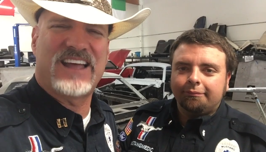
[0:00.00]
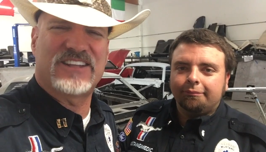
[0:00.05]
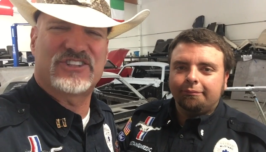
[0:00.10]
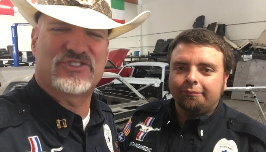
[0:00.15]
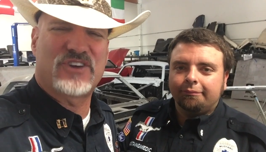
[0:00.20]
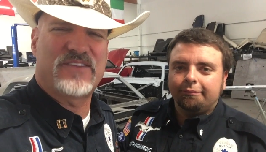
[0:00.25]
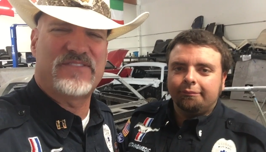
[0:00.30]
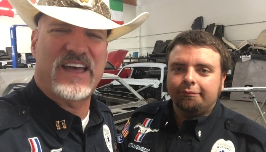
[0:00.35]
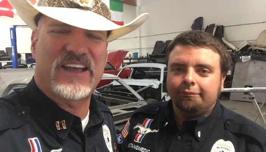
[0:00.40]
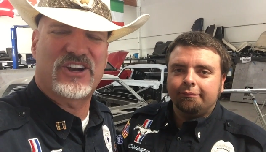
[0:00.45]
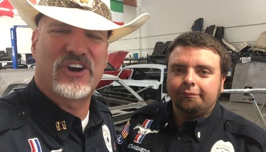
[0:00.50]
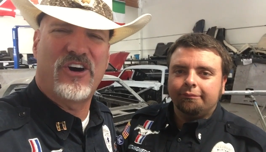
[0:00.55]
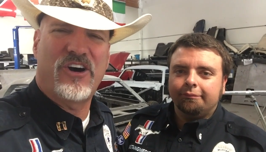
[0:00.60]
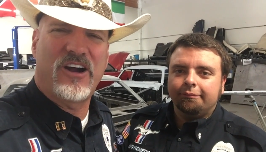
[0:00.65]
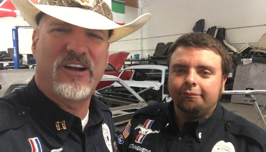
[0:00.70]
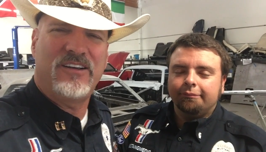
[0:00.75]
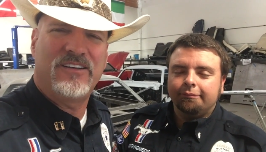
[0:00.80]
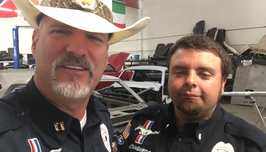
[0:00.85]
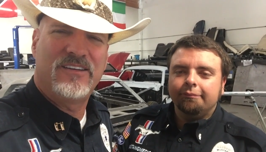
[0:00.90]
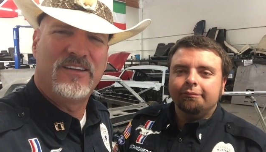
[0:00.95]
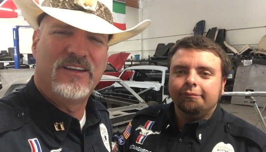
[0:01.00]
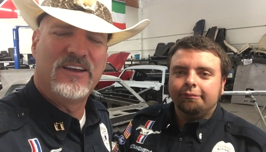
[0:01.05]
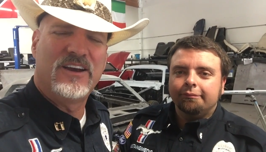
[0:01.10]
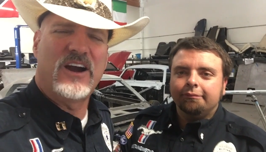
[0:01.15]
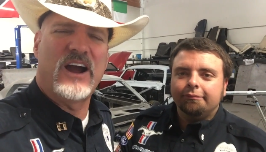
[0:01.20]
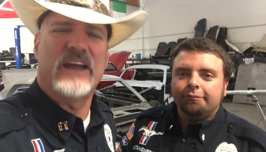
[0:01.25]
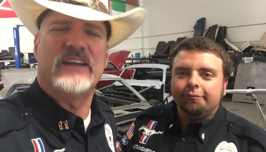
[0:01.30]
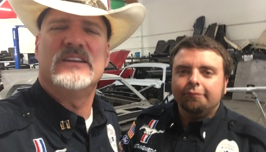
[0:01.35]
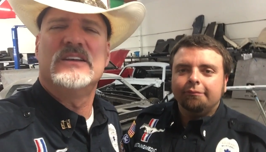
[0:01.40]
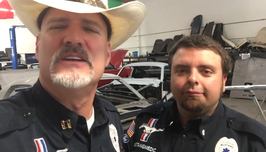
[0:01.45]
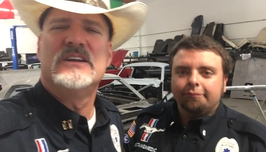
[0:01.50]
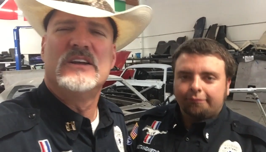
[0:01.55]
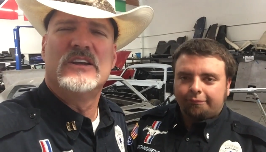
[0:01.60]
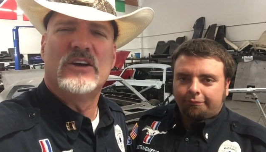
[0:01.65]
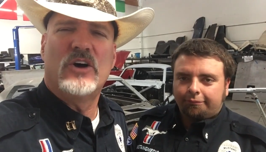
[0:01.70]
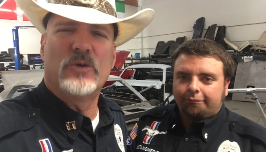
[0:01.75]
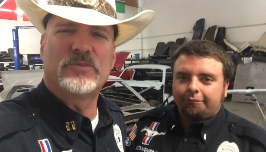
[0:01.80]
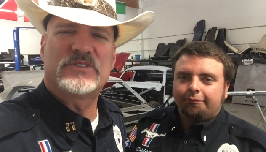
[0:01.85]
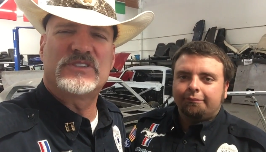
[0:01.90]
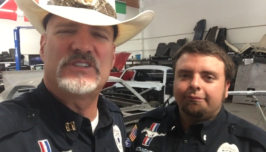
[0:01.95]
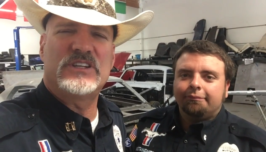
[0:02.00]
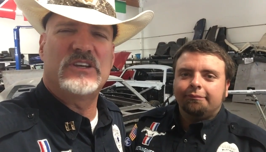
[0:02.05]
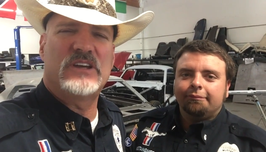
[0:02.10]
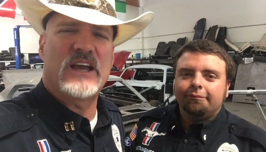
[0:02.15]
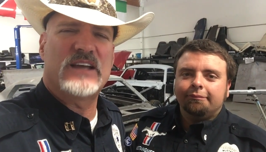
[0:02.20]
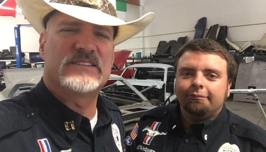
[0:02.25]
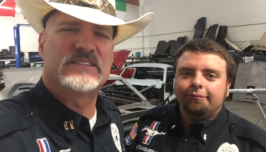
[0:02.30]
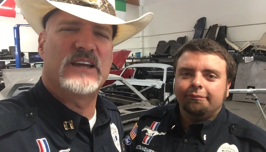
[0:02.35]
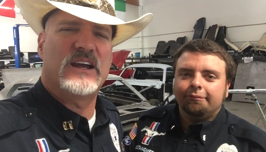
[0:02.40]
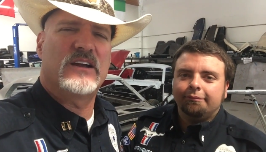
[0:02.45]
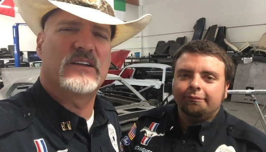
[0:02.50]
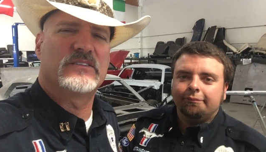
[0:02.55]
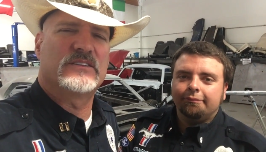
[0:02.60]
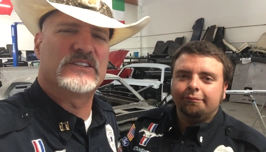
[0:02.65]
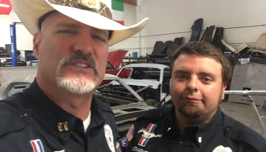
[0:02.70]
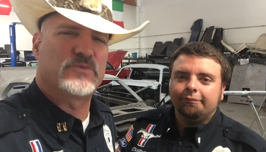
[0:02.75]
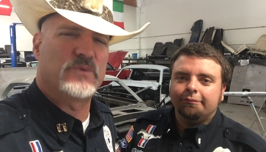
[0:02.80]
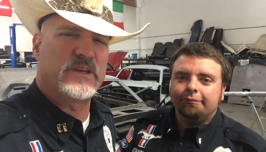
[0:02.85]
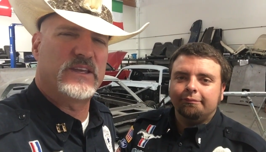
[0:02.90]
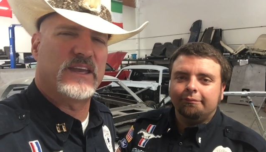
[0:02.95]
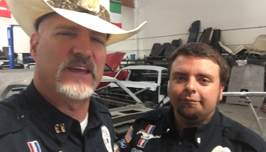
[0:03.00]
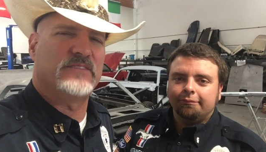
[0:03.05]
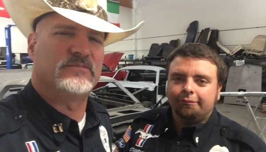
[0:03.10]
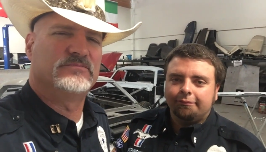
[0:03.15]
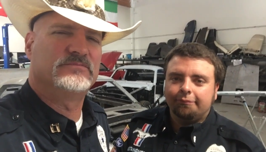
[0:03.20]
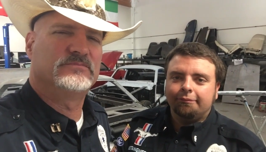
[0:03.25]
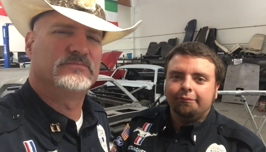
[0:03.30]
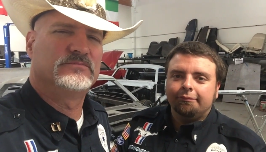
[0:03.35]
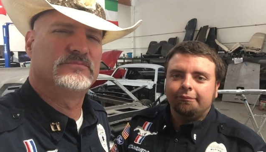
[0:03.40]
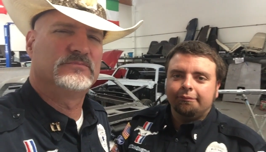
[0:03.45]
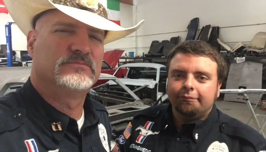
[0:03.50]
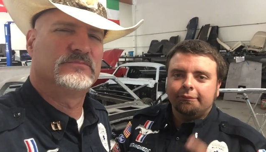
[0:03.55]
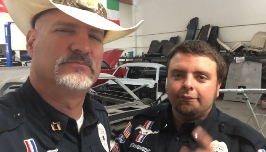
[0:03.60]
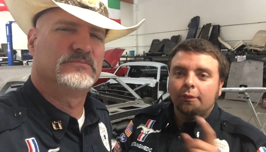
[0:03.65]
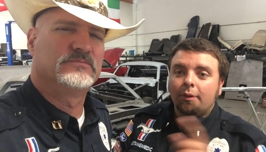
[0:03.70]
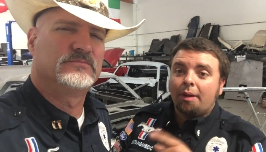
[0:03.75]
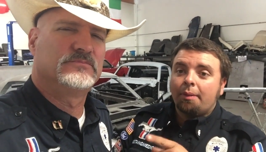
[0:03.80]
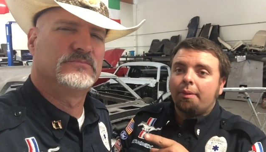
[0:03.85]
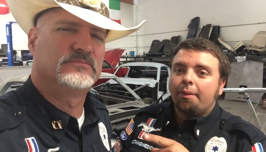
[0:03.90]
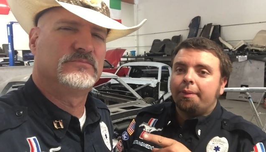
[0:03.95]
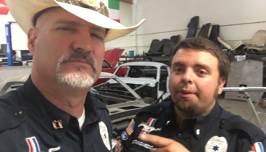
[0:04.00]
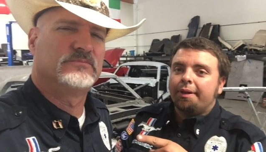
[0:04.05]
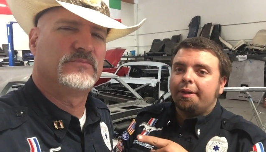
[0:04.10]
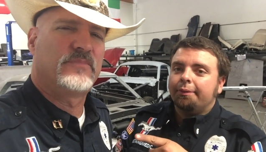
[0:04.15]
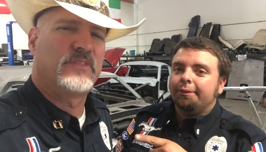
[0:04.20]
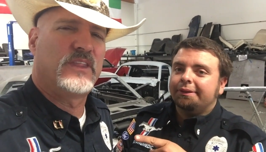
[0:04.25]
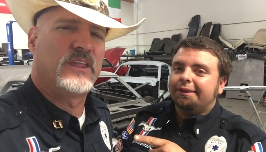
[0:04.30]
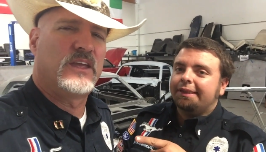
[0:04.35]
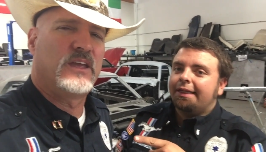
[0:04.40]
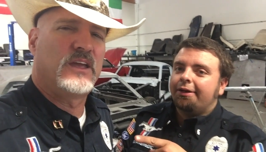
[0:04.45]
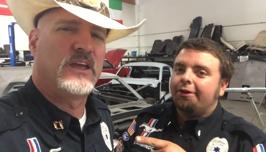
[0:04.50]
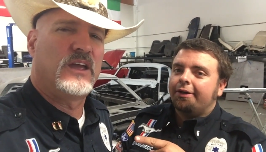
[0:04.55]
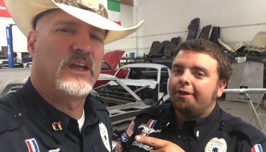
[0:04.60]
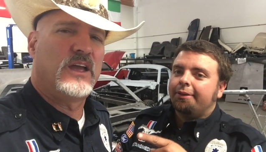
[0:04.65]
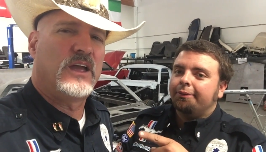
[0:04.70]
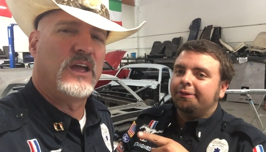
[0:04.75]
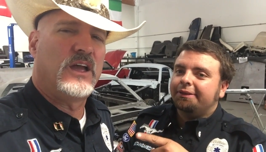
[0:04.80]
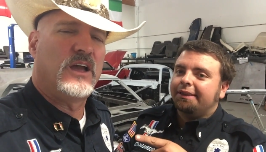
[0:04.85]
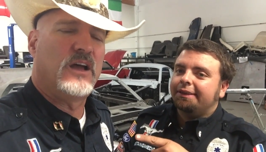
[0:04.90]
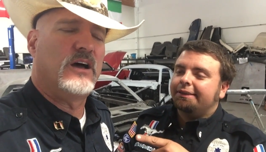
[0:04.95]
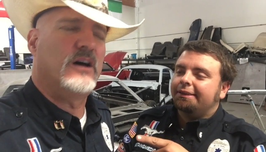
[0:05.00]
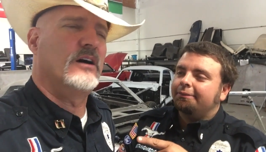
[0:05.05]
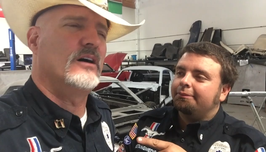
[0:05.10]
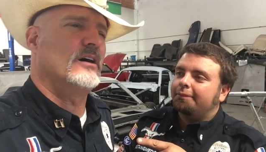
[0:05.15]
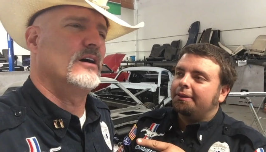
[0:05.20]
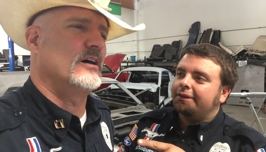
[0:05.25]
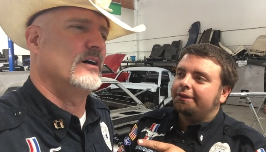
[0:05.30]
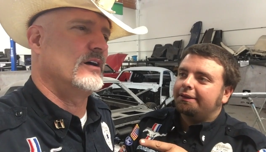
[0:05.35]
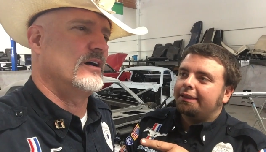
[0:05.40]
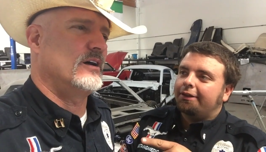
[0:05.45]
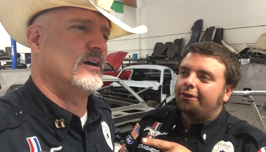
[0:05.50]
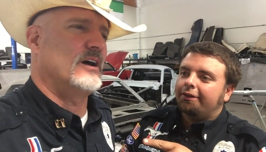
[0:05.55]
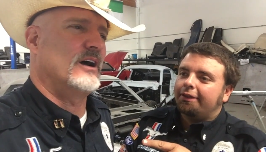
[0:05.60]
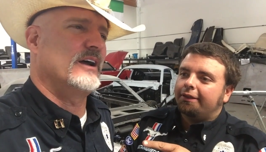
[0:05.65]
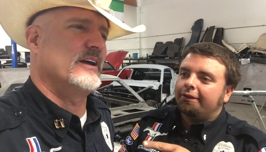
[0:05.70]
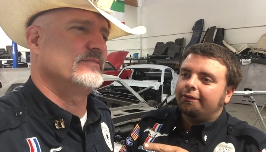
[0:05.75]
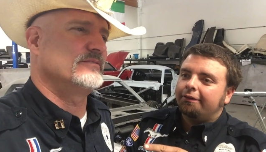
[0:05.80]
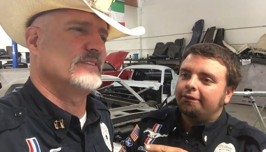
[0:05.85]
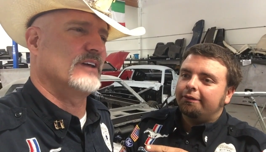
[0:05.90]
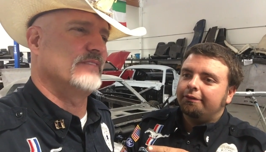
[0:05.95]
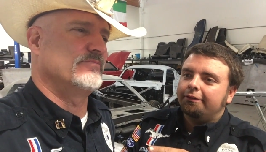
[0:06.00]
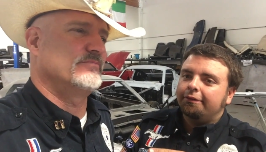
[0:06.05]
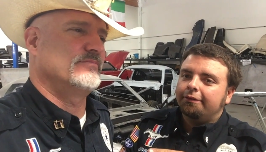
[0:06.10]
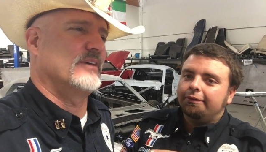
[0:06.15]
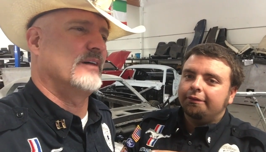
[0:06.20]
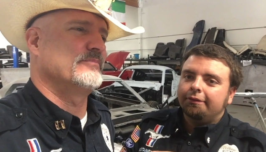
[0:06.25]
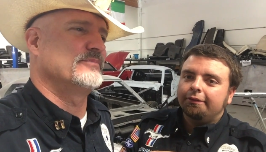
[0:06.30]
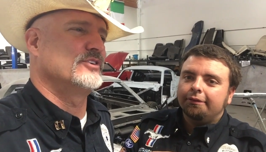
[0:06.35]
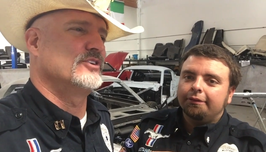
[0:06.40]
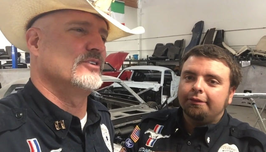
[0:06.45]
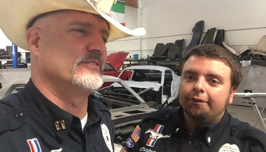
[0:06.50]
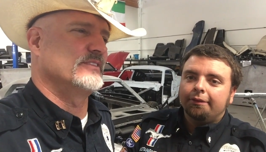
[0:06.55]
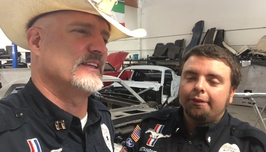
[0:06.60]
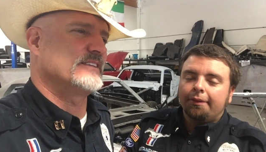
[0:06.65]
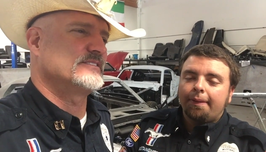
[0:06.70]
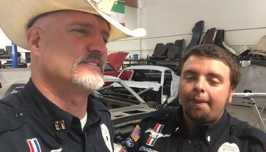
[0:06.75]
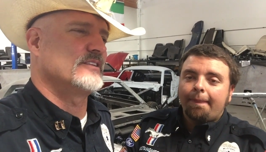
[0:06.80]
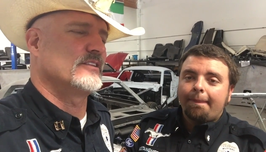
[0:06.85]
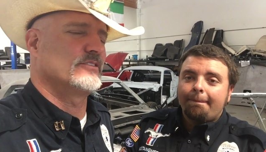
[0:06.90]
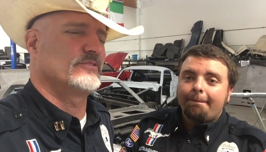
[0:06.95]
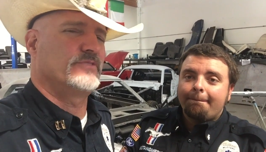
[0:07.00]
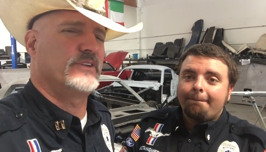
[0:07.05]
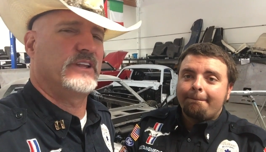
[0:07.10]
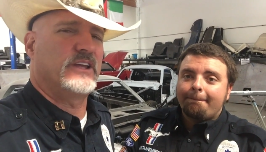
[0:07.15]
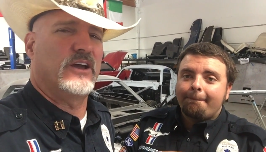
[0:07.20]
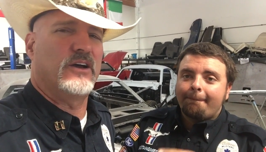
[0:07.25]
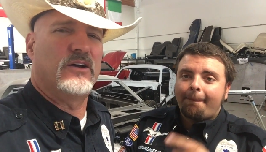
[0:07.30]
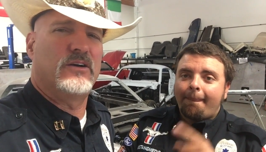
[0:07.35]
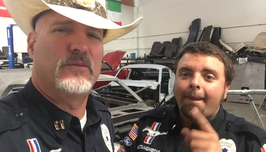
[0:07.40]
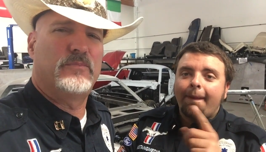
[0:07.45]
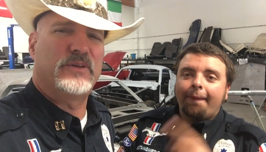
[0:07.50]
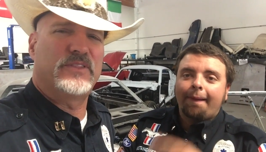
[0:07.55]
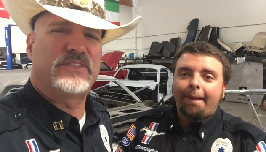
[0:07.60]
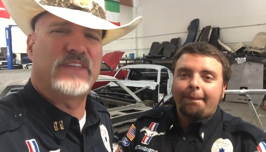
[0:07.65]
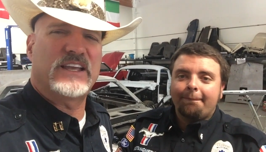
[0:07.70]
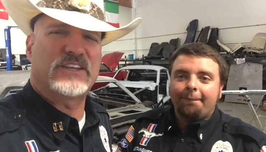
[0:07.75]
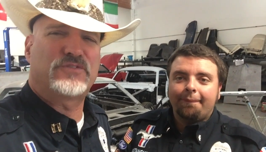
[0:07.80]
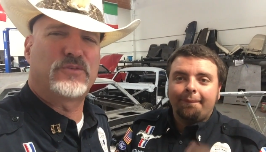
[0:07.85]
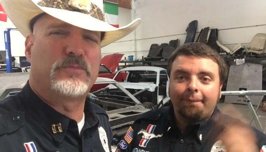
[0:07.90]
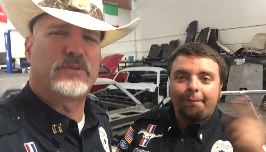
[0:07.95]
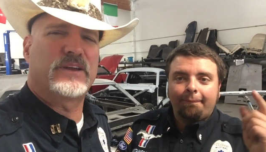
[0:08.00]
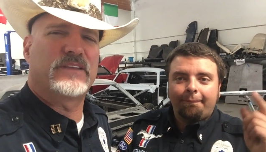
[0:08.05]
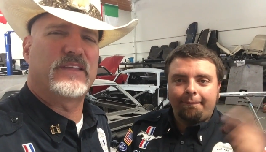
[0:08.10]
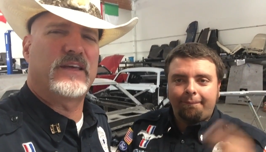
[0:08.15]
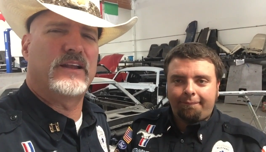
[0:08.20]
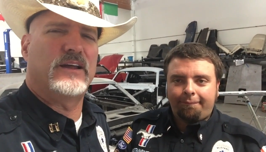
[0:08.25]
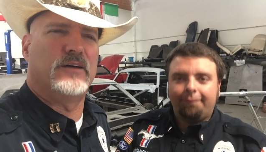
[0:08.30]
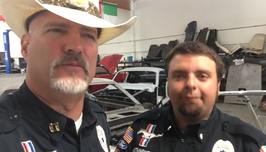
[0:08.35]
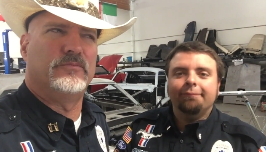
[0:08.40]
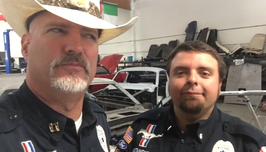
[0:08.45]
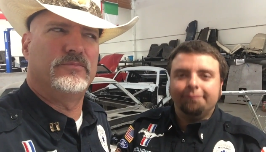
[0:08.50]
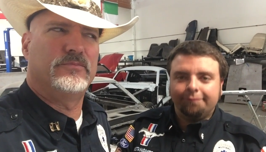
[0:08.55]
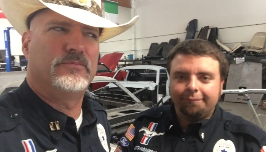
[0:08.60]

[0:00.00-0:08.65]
Speaker 1: not drive that car. All right. Hope to see you guys there this weekend.
Speaker 2: Wait, where were you going Saturday? You were saying something about Saturday. I,
Speaker 1: I, am that's another video. Okay. But thanks for bringing that up.